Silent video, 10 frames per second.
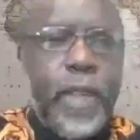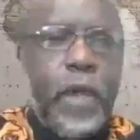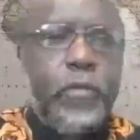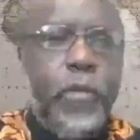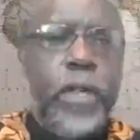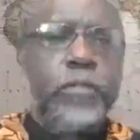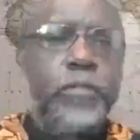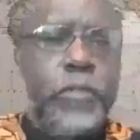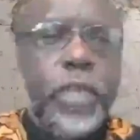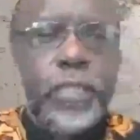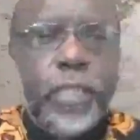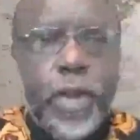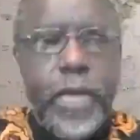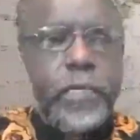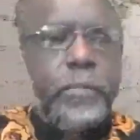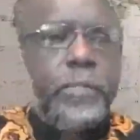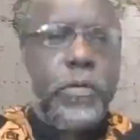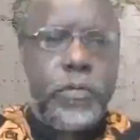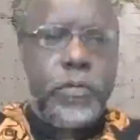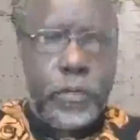Now you want to start the writing
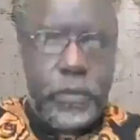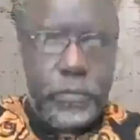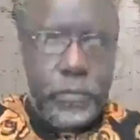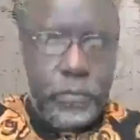process.